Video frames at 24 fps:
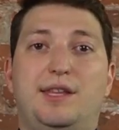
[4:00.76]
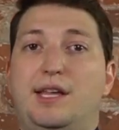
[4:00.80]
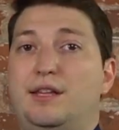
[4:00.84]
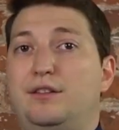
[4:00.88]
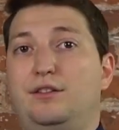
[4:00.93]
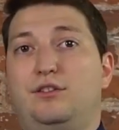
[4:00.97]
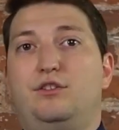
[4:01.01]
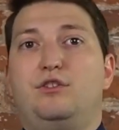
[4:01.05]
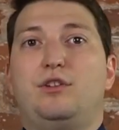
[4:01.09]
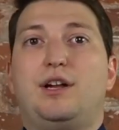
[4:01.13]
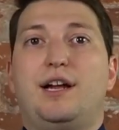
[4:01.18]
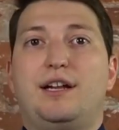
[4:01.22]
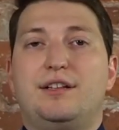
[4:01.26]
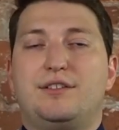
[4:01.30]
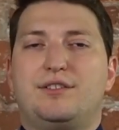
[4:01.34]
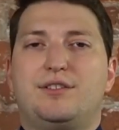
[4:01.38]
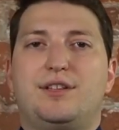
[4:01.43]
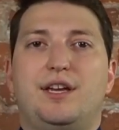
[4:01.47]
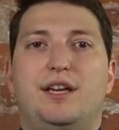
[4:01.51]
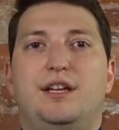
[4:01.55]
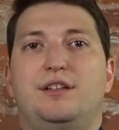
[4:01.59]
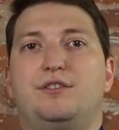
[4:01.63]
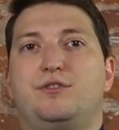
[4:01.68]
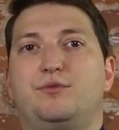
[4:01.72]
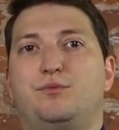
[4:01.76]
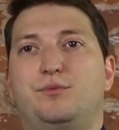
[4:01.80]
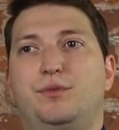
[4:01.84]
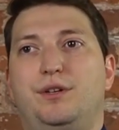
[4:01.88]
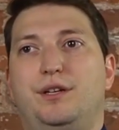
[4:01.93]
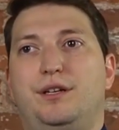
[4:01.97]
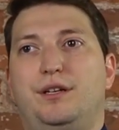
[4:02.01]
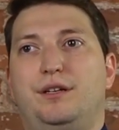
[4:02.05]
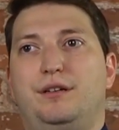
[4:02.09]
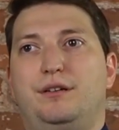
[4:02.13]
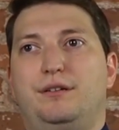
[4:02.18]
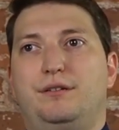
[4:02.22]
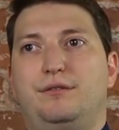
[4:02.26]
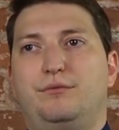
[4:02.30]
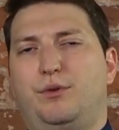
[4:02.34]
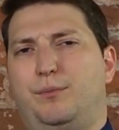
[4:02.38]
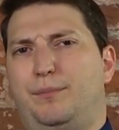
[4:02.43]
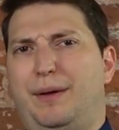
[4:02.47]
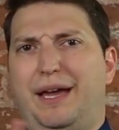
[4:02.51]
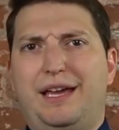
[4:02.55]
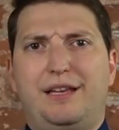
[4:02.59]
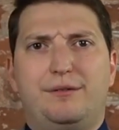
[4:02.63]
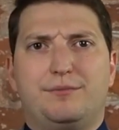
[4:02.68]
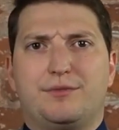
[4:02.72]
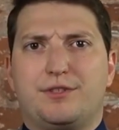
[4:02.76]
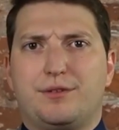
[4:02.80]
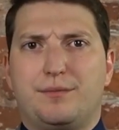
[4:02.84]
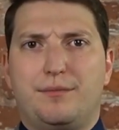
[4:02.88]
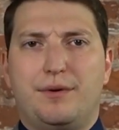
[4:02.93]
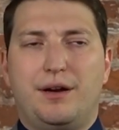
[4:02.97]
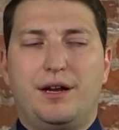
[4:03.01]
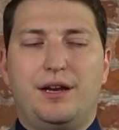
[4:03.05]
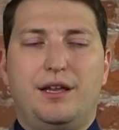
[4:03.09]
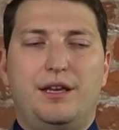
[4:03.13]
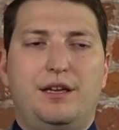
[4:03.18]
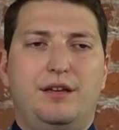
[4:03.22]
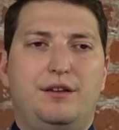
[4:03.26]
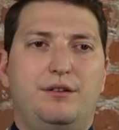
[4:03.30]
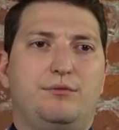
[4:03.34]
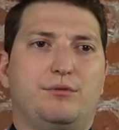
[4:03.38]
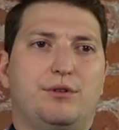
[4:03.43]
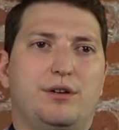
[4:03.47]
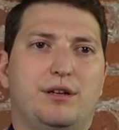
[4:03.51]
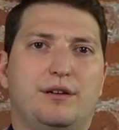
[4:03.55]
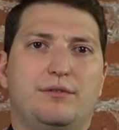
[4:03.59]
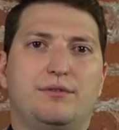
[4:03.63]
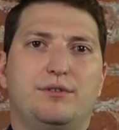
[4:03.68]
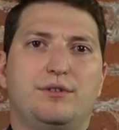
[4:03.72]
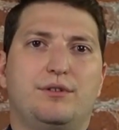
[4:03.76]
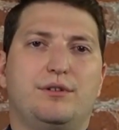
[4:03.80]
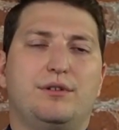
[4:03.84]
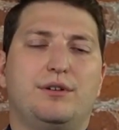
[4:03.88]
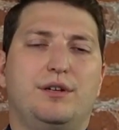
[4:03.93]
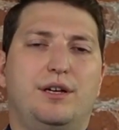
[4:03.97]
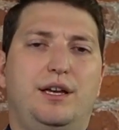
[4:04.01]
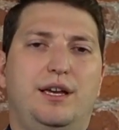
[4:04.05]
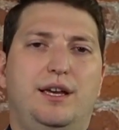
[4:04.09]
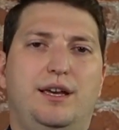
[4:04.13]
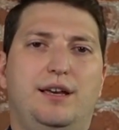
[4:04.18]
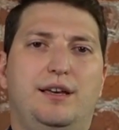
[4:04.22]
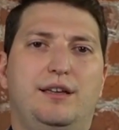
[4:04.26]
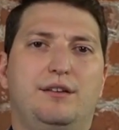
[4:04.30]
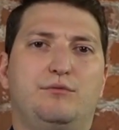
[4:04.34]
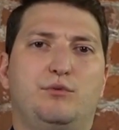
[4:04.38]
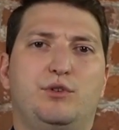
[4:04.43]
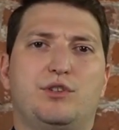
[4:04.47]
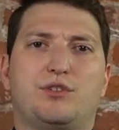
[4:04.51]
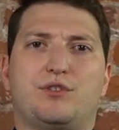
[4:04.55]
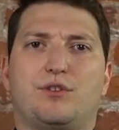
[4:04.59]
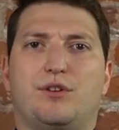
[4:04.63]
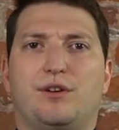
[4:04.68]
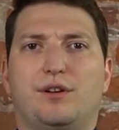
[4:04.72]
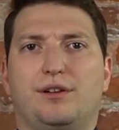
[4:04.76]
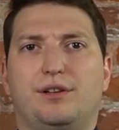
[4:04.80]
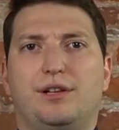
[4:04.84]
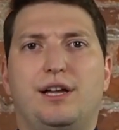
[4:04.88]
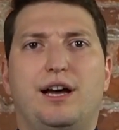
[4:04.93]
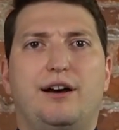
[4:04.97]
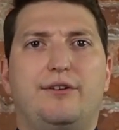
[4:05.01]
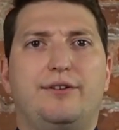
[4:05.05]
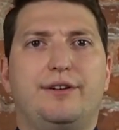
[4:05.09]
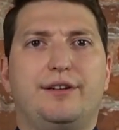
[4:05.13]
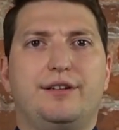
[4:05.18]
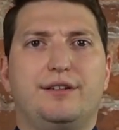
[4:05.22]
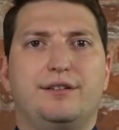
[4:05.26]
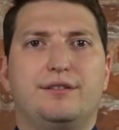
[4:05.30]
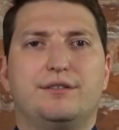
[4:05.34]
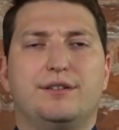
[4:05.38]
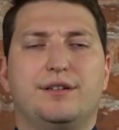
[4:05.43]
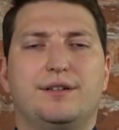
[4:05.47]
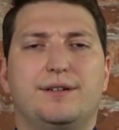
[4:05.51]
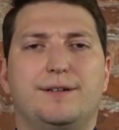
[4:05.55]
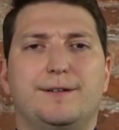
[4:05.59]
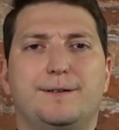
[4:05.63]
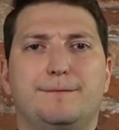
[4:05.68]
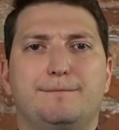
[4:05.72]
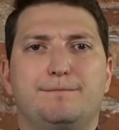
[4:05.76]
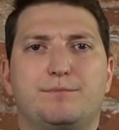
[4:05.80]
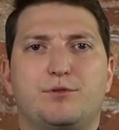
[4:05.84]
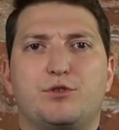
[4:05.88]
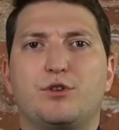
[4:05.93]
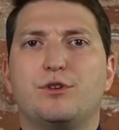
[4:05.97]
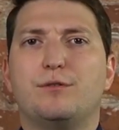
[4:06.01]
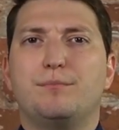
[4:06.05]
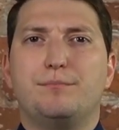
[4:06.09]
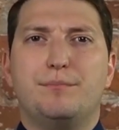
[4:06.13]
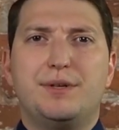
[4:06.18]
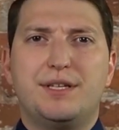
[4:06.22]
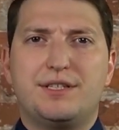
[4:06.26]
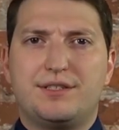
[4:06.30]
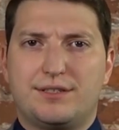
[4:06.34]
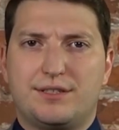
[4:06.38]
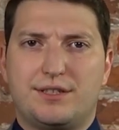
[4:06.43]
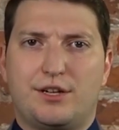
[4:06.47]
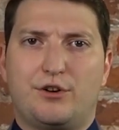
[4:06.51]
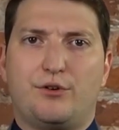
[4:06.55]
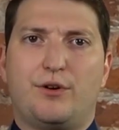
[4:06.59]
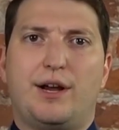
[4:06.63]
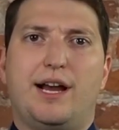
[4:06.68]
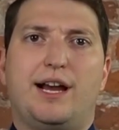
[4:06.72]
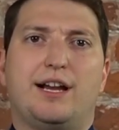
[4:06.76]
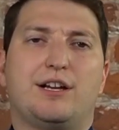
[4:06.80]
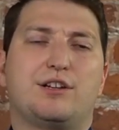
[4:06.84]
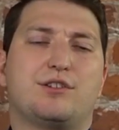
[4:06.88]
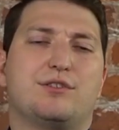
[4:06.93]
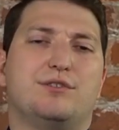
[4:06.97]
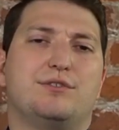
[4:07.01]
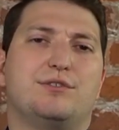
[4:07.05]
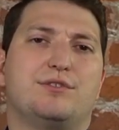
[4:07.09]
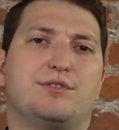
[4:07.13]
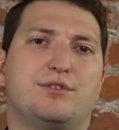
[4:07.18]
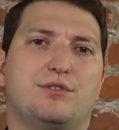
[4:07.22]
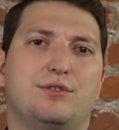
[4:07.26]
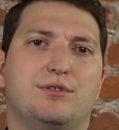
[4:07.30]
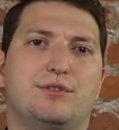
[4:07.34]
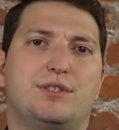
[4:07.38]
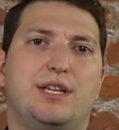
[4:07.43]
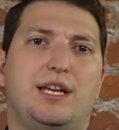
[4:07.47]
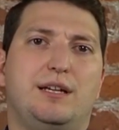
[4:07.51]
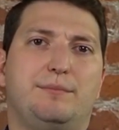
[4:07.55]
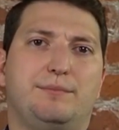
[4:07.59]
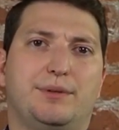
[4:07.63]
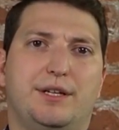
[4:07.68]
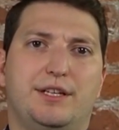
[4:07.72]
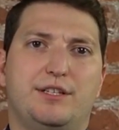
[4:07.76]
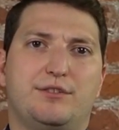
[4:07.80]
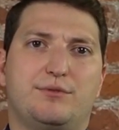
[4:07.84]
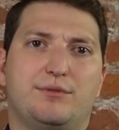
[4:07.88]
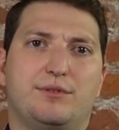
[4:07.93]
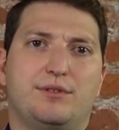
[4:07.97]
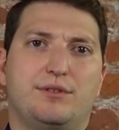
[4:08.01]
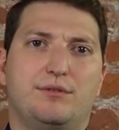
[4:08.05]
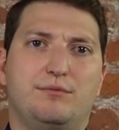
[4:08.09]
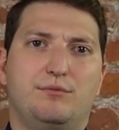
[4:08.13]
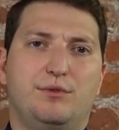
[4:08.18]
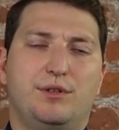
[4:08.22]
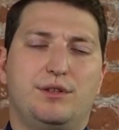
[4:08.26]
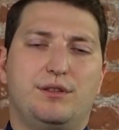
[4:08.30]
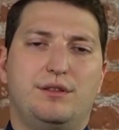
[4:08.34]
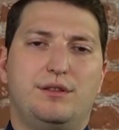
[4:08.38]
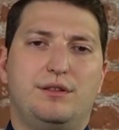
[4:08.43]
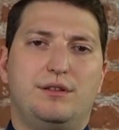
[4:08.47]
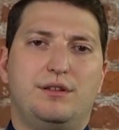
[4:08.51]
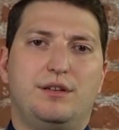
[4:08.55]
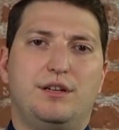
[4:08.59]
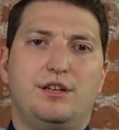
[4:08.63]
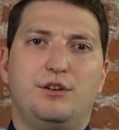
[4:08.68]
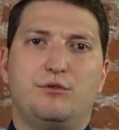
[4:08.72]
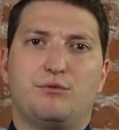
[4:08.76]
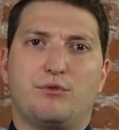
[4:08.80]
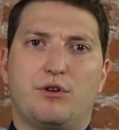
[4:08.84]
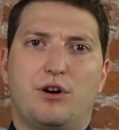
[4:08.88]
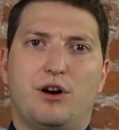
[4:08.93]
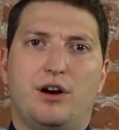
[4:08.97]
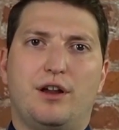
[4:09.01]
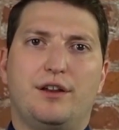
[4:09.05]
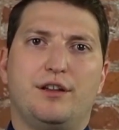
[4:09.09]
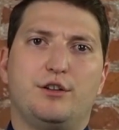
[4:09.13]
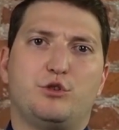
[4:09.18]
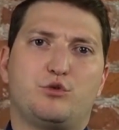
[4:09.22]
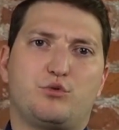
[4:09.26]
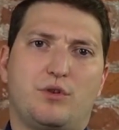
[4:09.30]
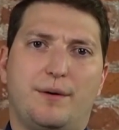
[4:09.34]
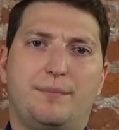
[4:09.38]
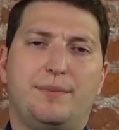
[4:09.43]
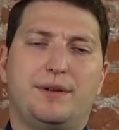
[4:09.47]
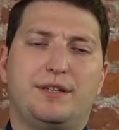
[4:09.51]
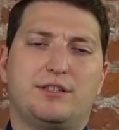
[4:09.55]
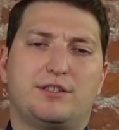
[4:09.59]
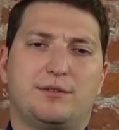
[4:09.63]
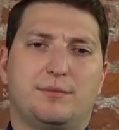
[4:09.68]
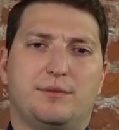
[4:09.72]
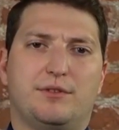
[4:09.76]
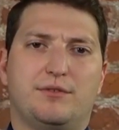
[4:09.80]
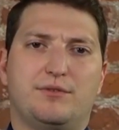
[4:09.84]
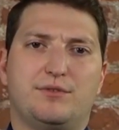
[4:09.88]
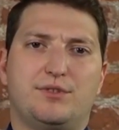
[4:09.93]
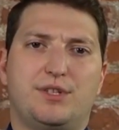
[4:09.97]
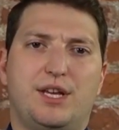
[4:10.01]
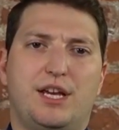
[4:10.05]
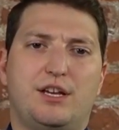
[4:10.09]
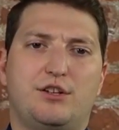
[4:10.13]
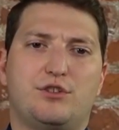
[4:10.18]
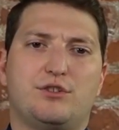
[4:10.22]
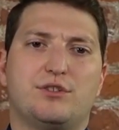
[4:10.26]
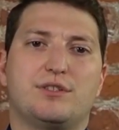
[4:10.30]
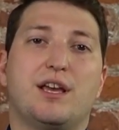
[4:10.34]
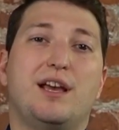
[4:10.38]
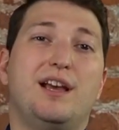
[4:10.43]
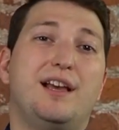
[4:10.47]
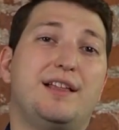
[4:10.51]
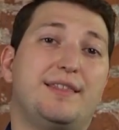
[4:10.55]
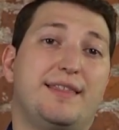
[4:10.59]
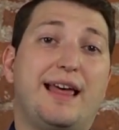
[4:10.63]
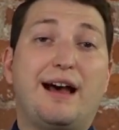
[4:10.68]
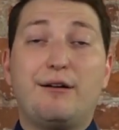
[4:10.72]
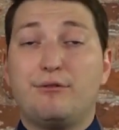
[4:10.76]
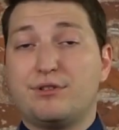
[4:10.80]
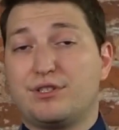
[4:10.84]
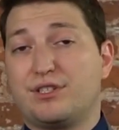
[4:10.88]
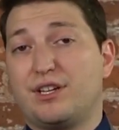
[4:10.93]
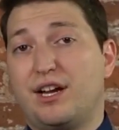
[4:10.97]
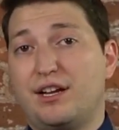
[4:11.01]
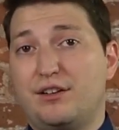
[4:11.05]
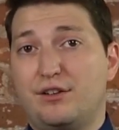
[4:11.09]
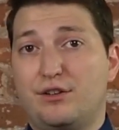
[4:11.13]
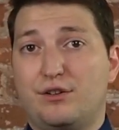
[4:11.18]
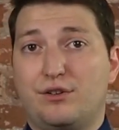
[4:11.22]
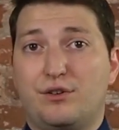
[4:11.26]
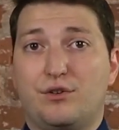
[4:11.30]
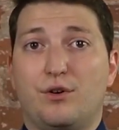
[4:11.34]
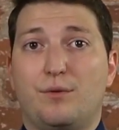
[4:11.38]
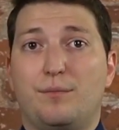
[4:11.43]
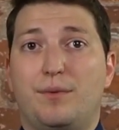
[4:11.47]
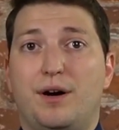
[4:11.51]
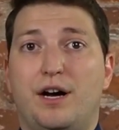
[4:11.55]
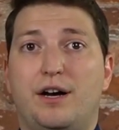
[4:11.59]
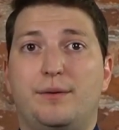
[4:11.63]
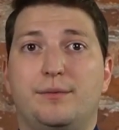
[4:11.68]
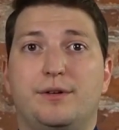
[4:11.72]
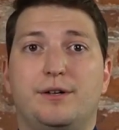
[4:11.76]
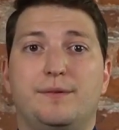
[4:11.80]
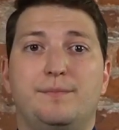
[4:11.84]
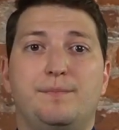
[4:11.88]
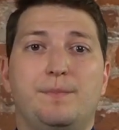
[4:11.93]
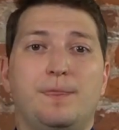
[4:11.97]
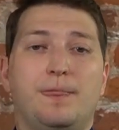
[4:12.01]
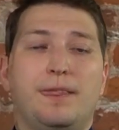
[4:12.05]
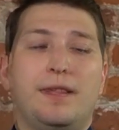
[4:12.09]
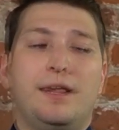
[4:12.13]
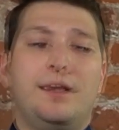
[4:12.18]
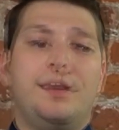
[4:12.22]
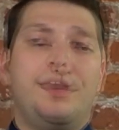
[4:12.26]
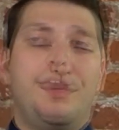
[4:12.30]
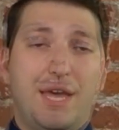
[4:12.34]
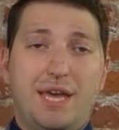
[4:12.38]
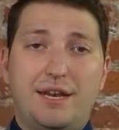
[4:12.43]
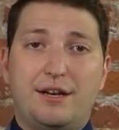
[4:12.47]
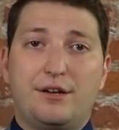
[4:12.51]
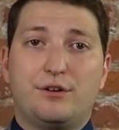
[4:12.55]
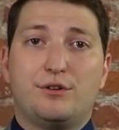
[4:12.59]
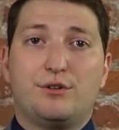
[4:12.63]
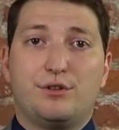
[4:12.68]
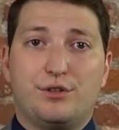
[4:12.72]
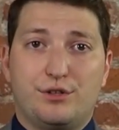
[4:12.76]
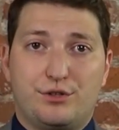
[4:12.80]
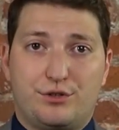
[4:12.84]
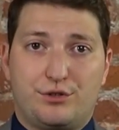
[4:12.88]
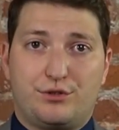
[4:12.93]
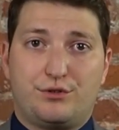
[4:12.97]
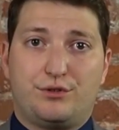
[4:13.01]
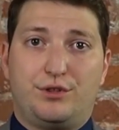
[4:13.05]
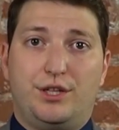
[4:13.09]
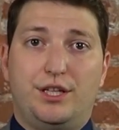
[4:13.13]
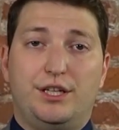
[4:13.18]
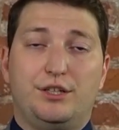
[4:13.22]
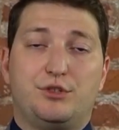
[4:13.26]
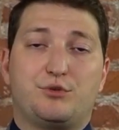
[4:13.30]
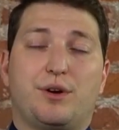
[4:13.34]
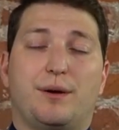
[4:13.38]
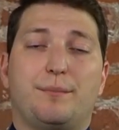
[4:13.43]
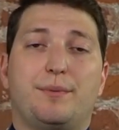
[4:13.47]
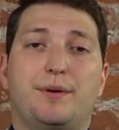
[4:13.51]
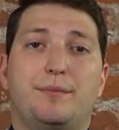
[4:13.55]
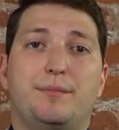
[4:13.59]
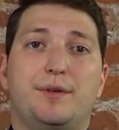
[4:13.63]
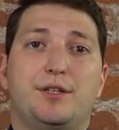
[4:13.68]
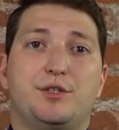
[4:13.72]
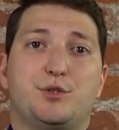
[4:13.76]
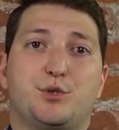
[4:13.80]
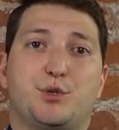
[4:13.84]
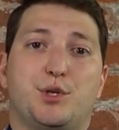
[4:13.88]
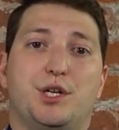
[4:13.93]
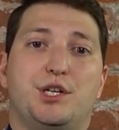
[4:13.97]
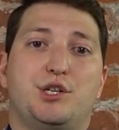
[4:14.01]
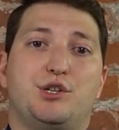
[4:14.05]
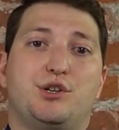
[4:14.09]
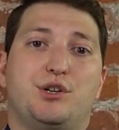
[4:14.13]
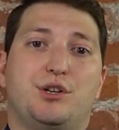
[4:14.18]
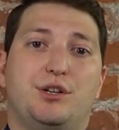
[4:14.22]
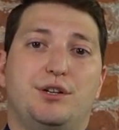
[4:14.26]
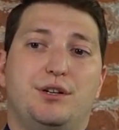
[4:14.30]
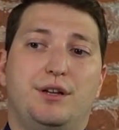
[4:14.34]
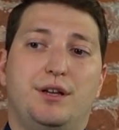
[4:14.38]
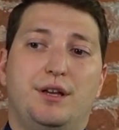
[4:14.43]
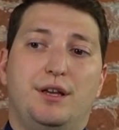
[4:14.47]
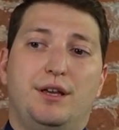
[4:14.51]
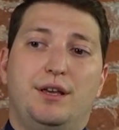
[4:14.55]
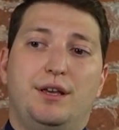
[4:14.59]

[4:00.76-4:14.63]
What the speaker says: then the United States, we paid them some money, whatever, and we started allowing certain business interactions to take place with Iran and dropping some of those sanctions. That was signed under Obama. Then under the Trump administration,